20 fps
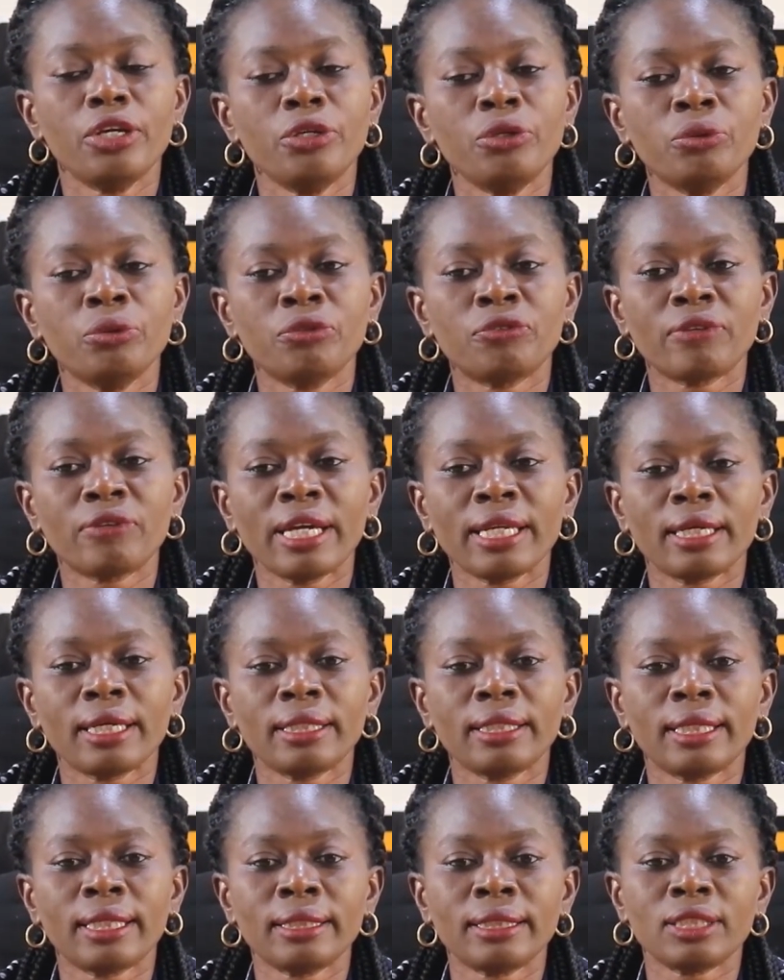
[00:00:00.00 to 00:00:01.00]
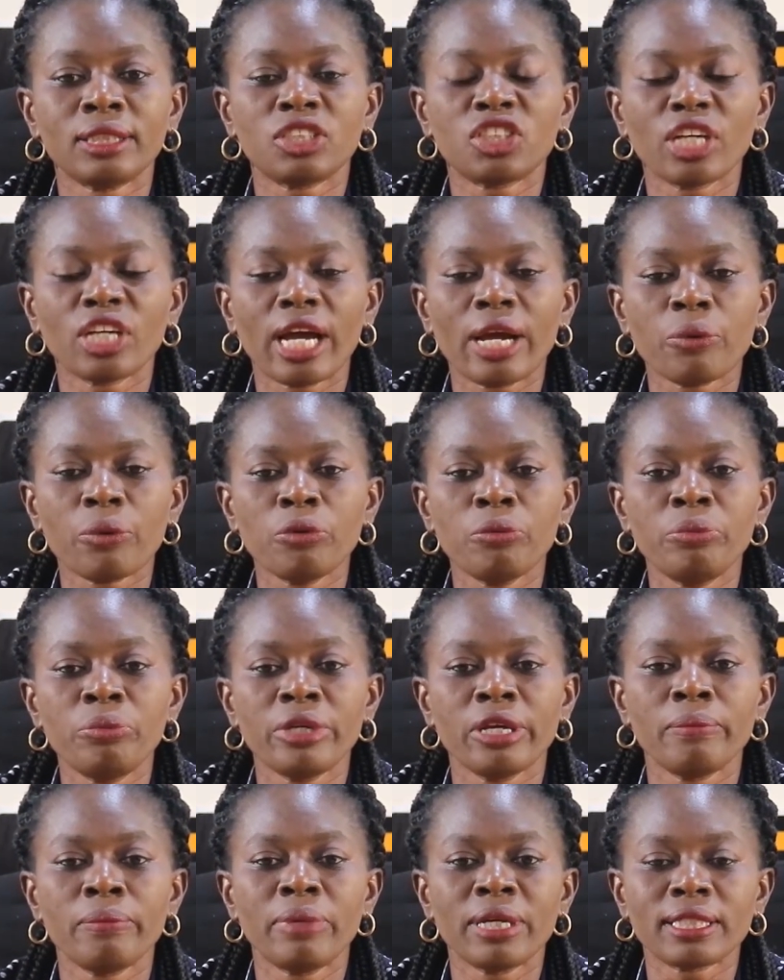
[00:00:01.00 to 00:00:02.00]
you will find out that the child will
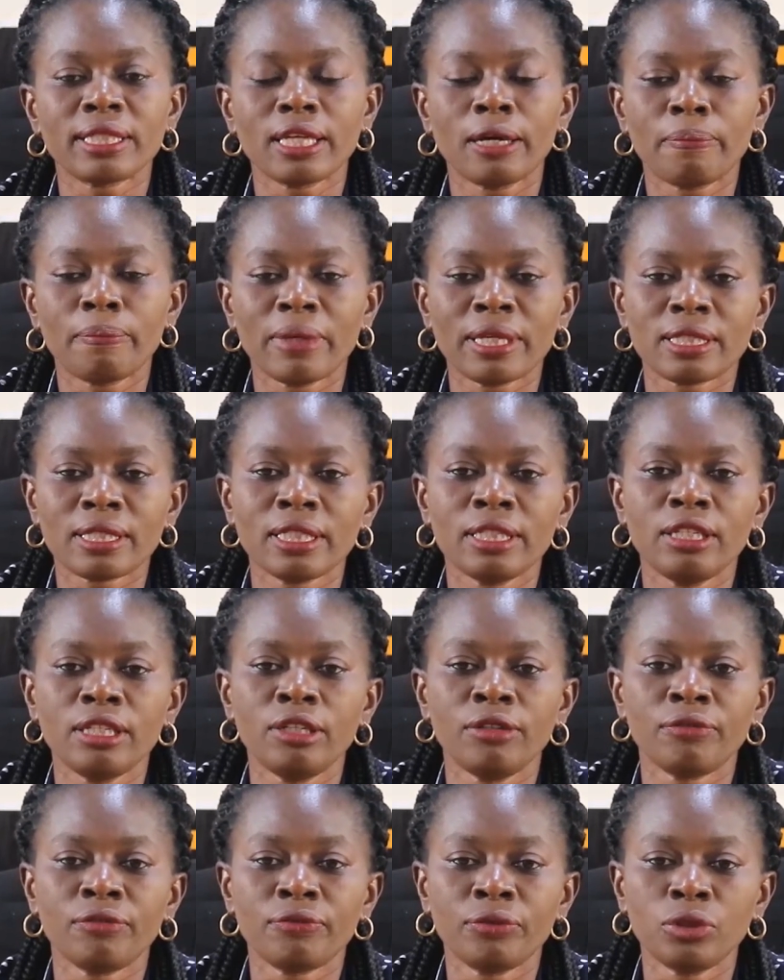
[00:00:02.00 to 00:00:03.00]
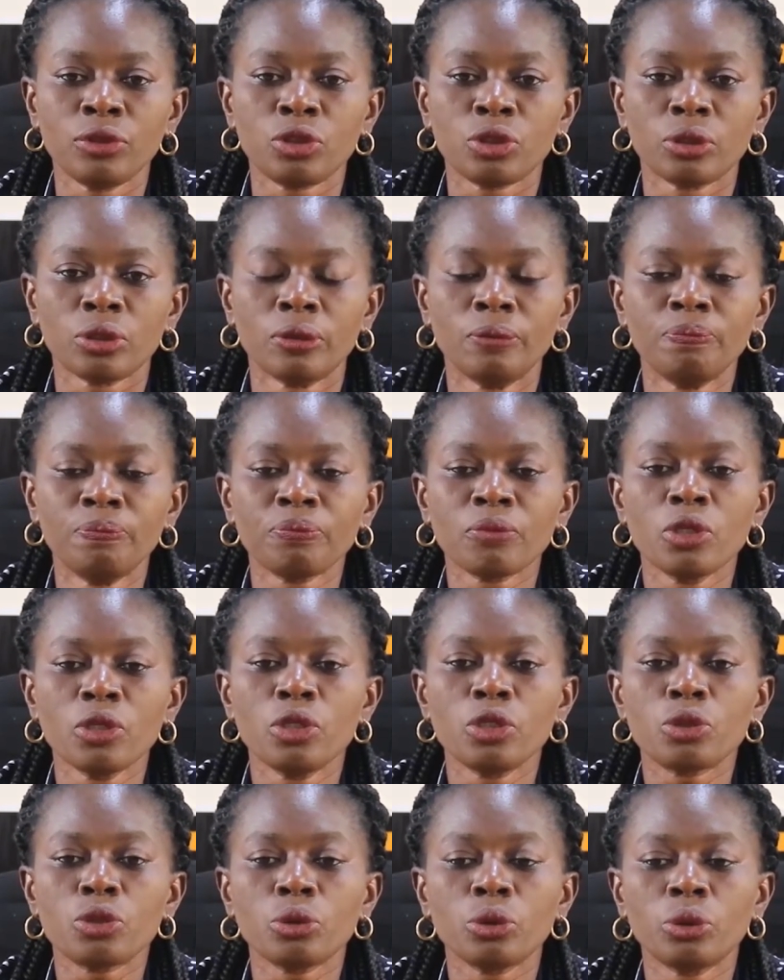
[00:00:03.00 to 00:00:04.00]
be a better person in future.
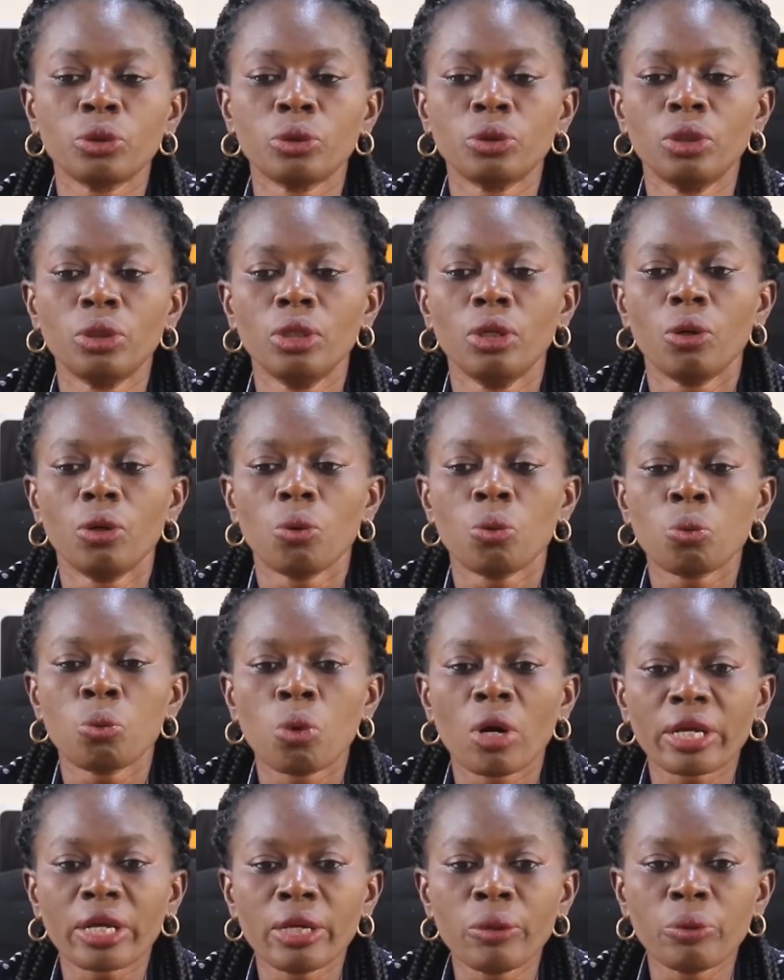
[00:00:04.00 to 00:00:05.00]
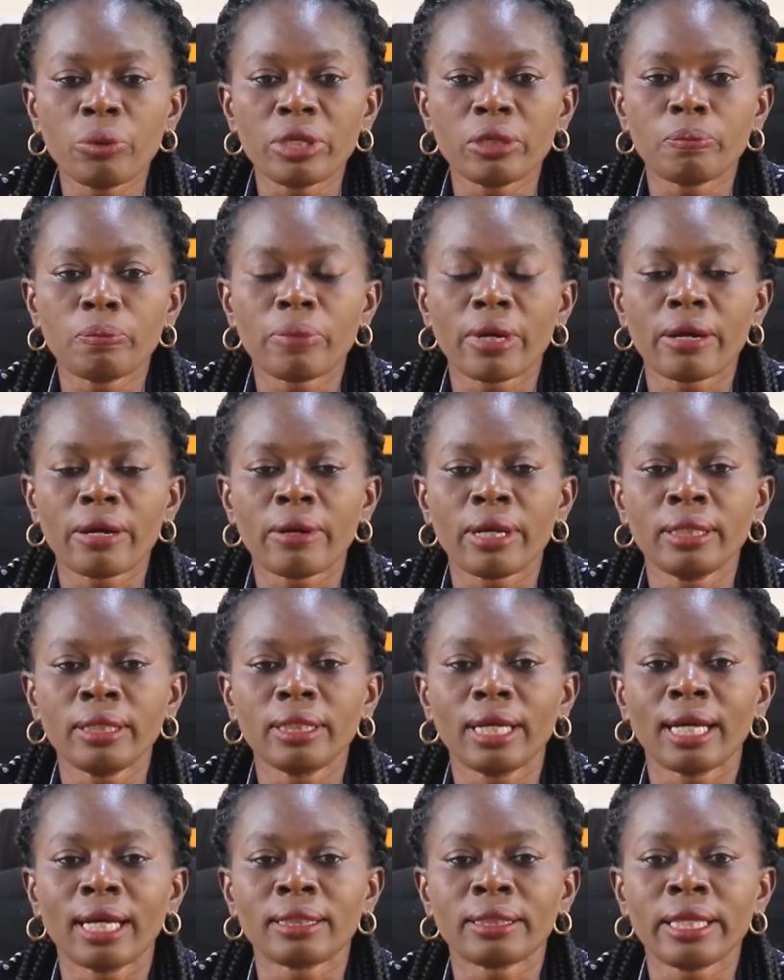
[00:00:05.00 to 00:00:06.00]
So working with a
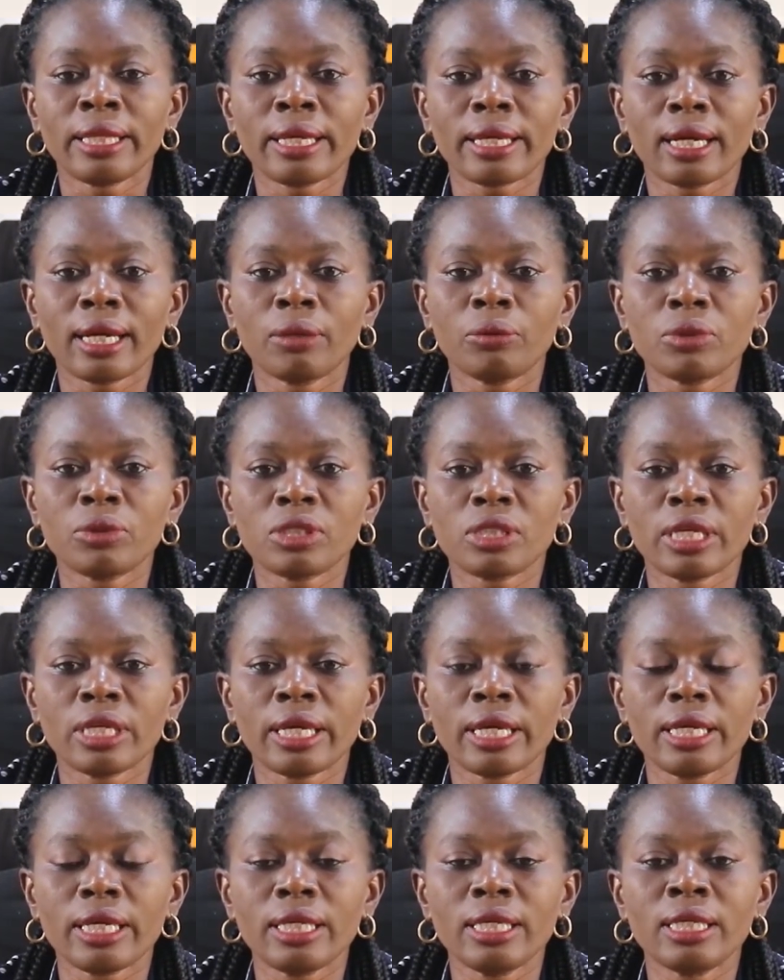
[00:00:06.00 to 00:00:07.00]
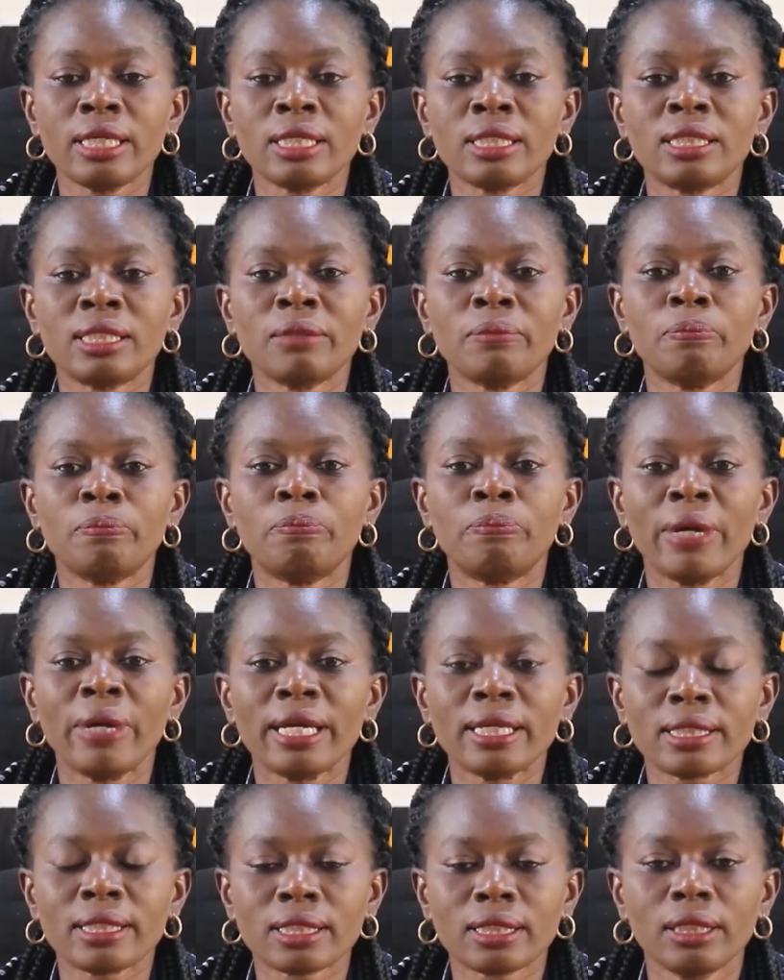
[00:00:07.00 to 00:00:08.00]
parent, I think I would say, is the
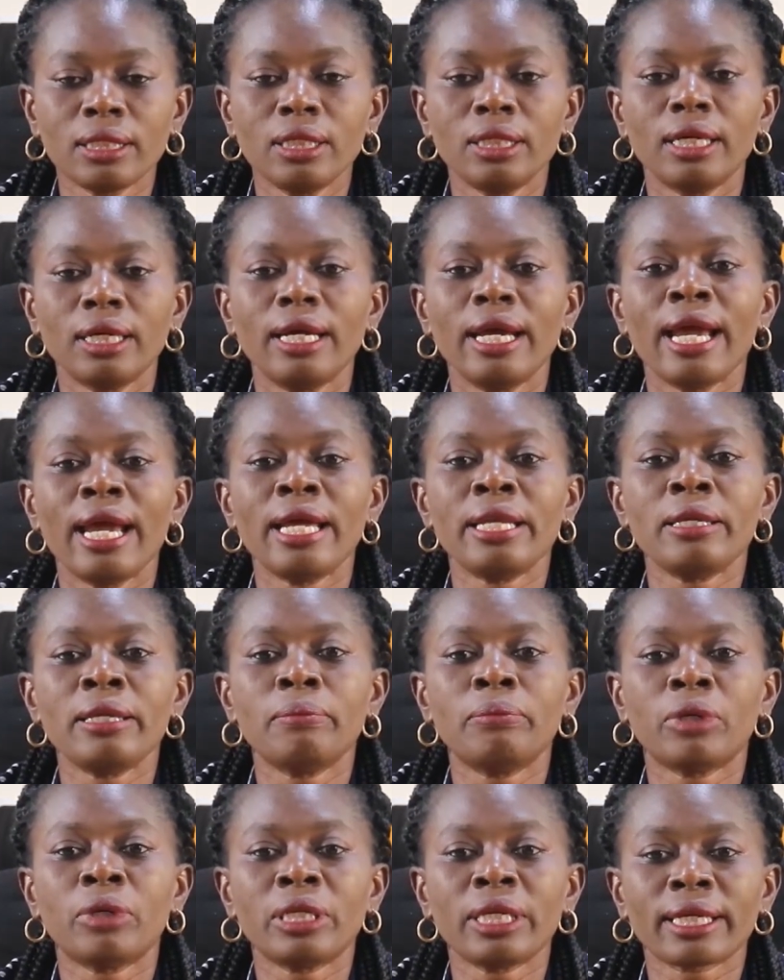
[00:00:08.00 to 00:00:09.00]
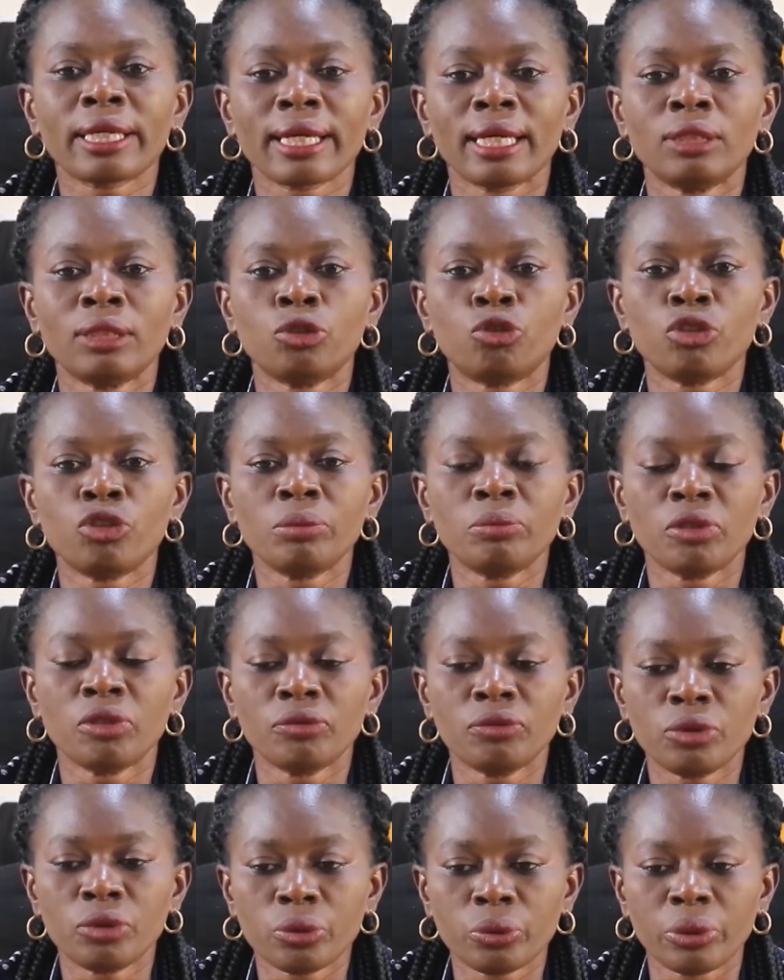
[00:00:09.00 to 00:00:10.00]
best anybody can dream
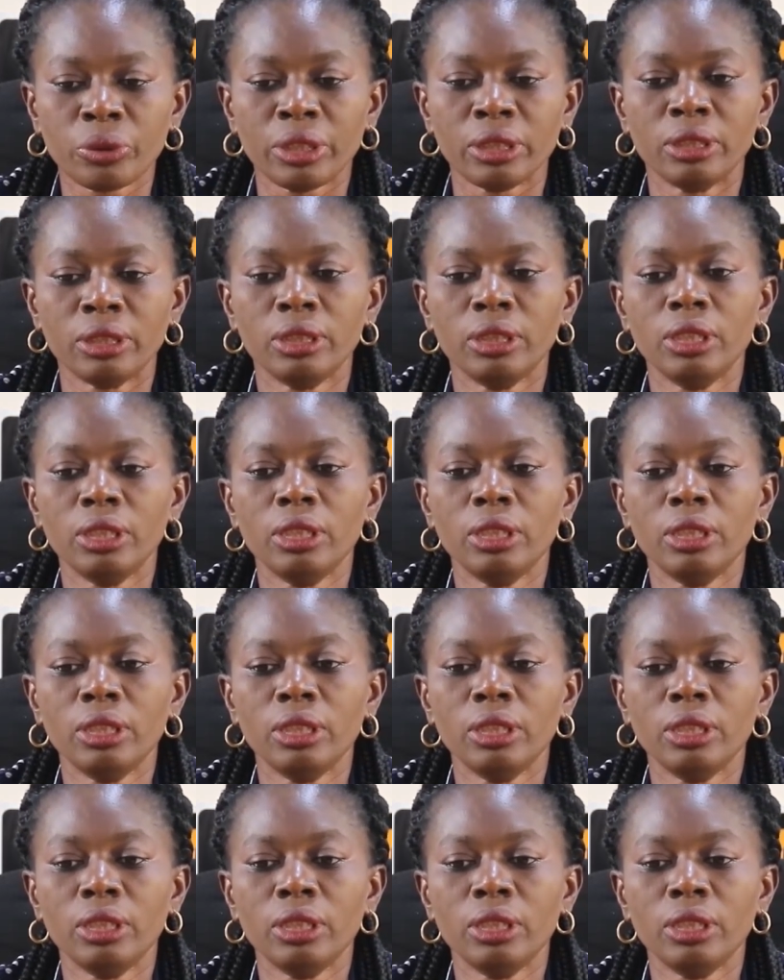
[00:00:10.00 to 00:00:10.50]
of doing.